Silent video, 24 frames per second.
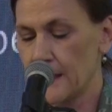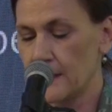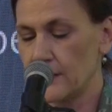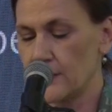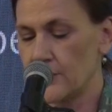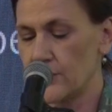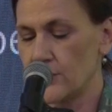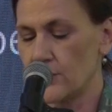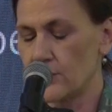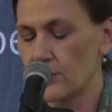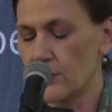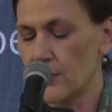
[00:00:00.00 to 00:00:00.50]
the
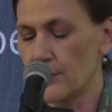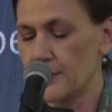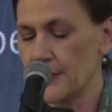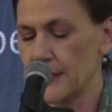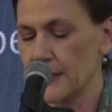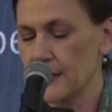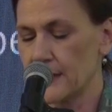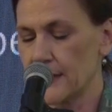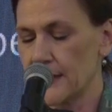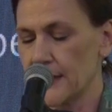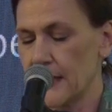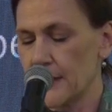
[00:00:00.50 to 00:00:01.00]

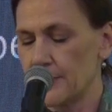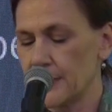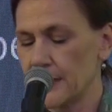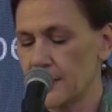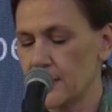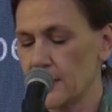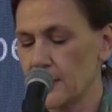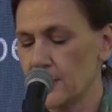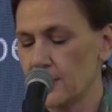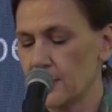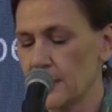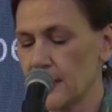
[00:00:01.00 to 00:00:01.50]
European
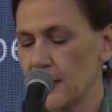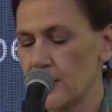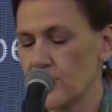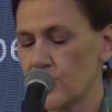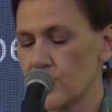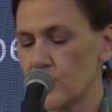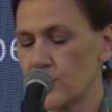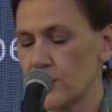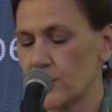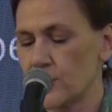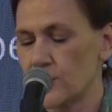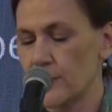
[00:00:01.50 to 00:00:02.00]
Capital of
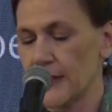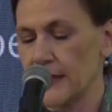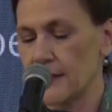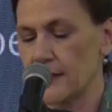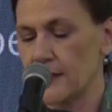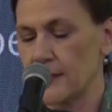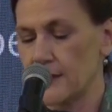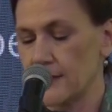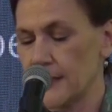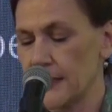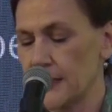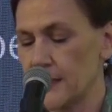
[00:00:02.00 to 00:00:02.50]
Culture
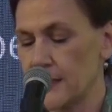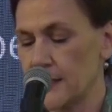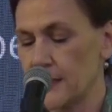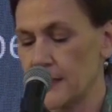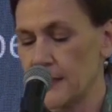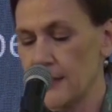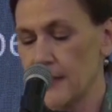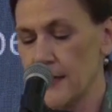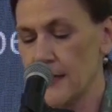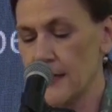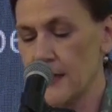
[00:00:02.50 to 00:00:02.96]
2020,